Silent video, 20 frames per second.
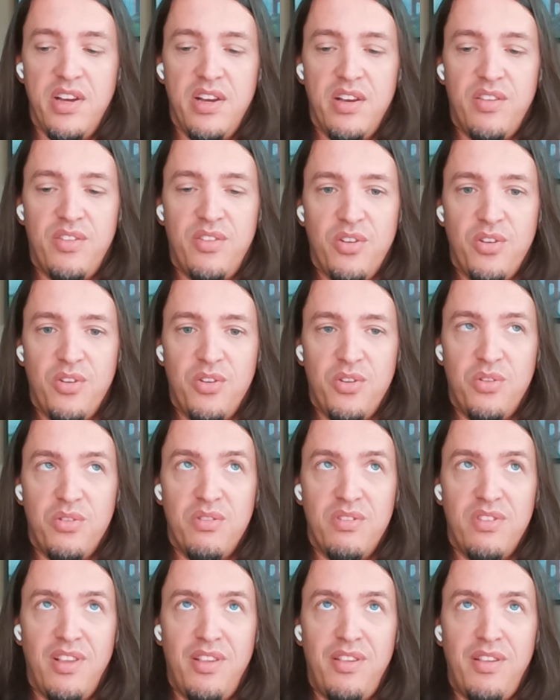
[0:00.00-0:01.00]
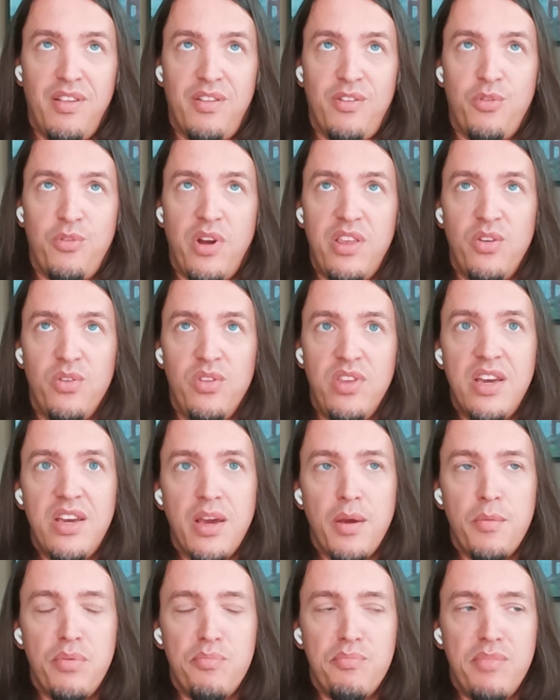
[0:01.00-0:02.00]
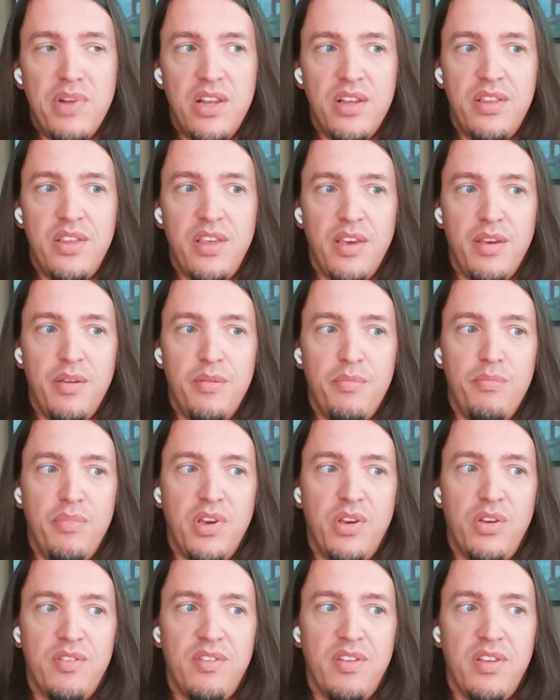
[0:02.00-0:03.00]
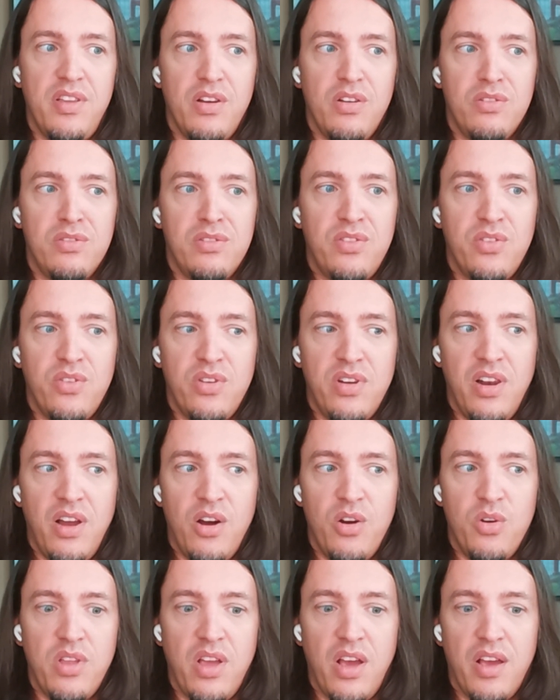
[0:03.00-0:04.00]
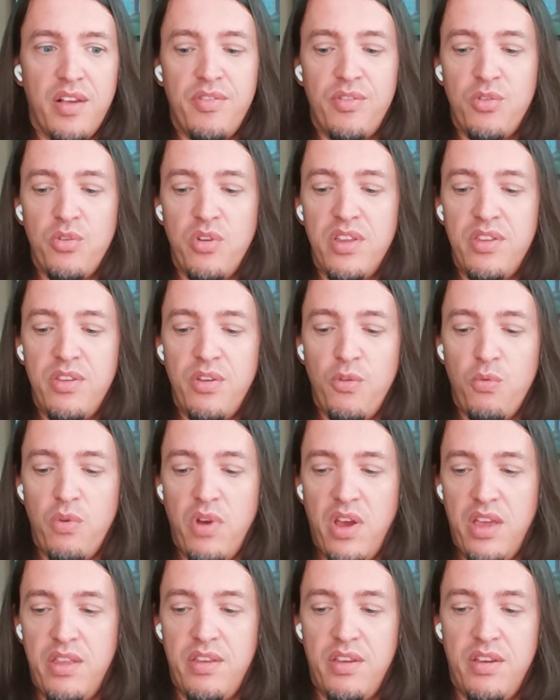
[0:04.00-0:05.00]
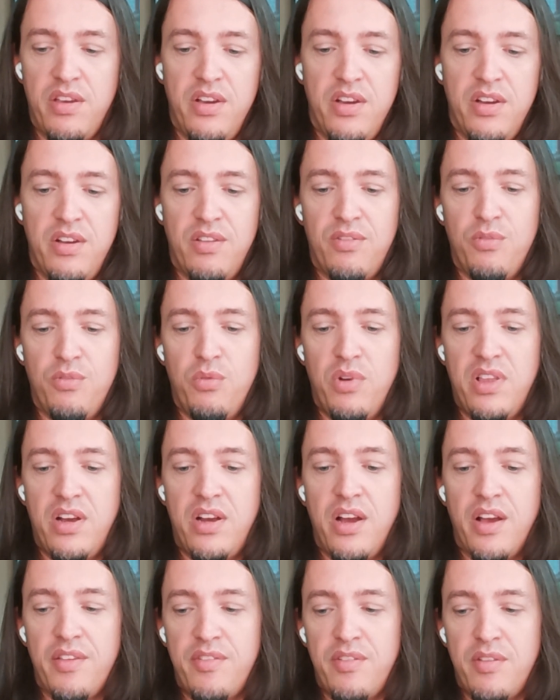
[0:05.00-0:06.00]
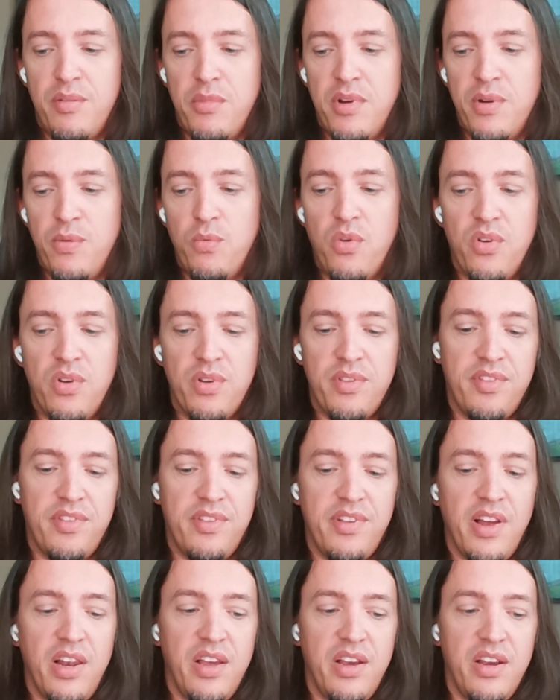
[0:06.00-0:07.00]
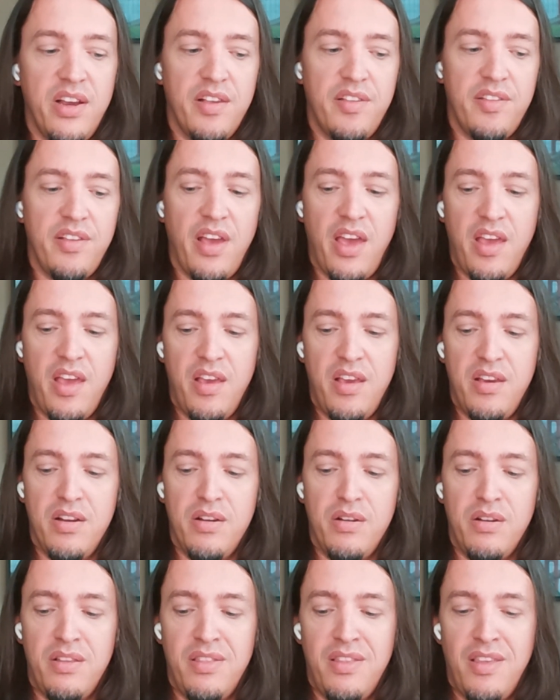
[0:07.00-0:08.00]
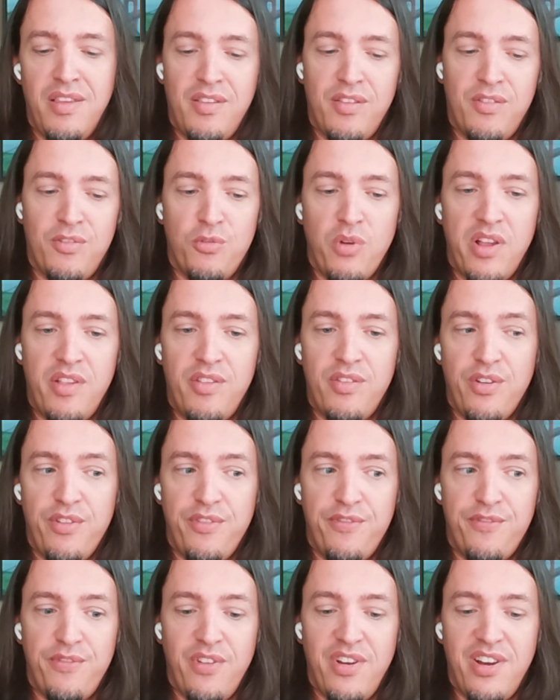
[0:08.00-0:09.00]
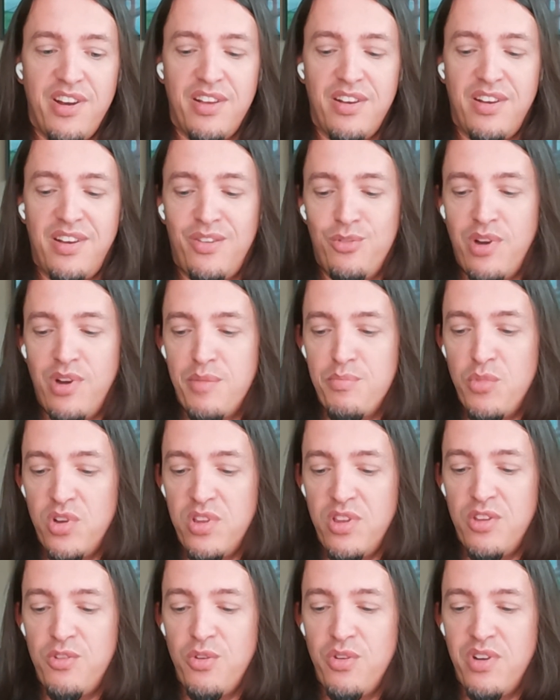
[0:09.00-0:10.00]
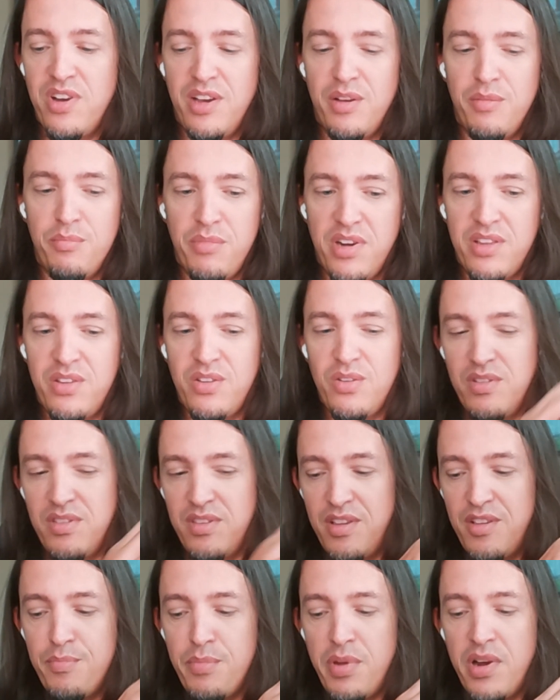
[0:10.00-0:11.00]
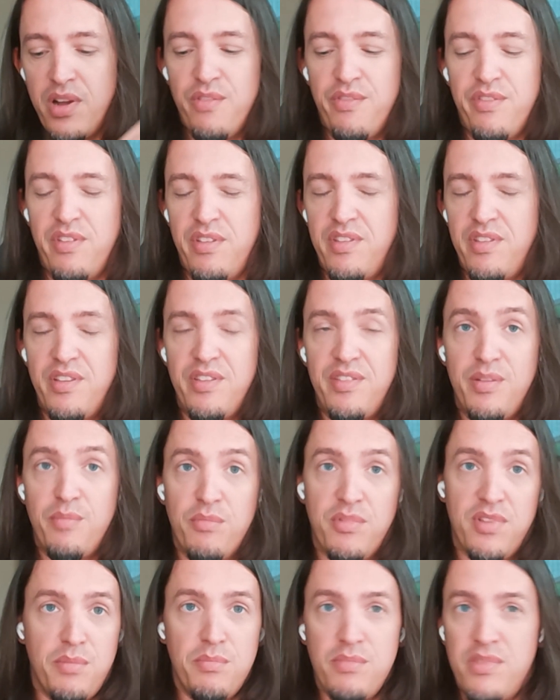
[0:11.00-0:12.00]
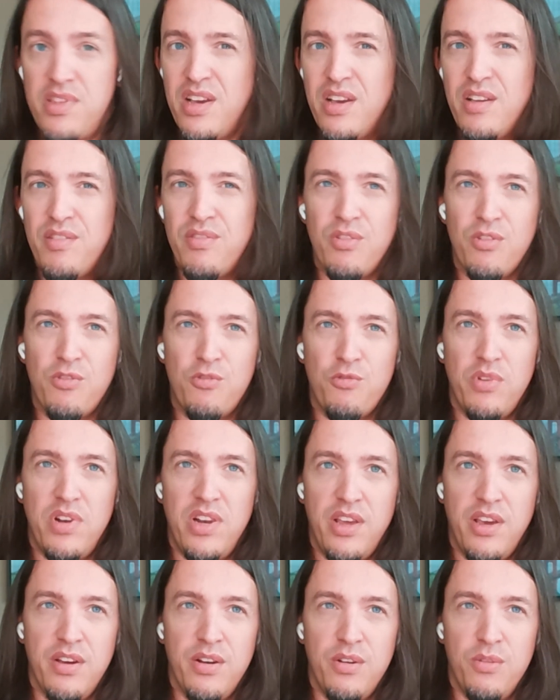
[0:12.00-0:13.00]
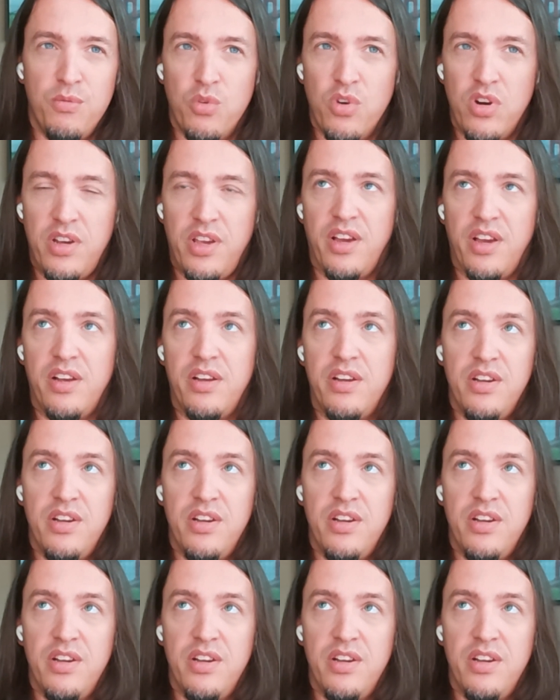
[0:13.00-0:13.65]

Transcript: So this is quite unique capability because it also allowed us to iterate. So when a customer was telling us, hey, this is great software, great monitoring, but on this part of the system, something is not really working.